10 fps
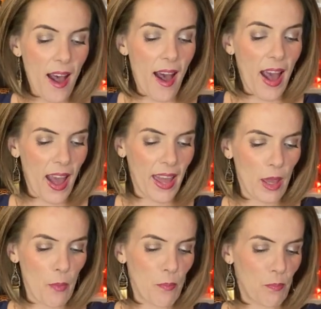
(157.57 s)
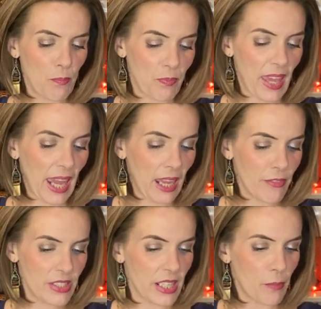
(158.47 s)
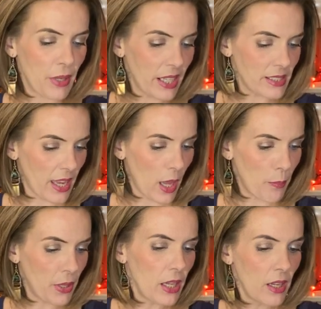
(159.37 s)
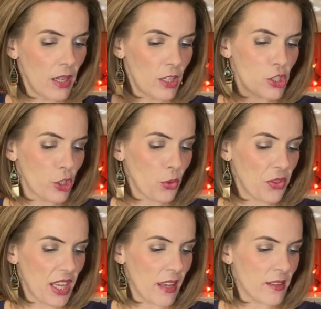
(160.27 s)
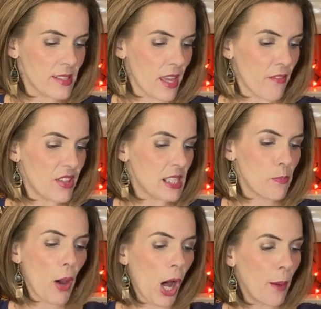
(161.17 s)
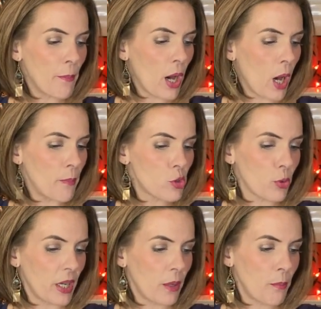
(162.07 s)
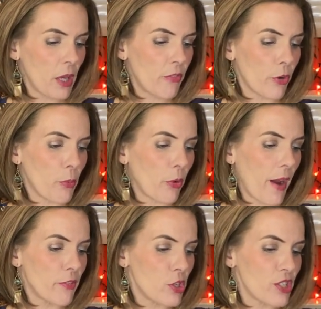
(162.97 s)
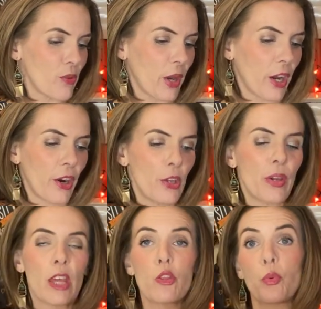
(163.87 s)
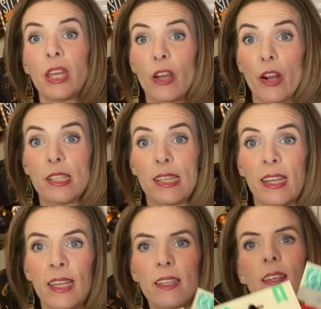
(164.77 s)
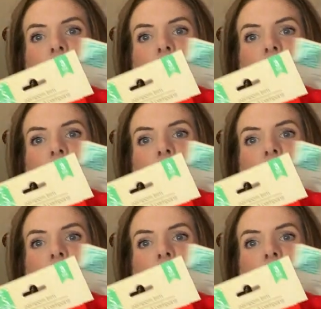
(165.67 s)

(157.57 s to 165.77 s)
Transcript: I caved and picked up 2 things of this pom-pom trim from Crafter Square. You get 3 yards in it.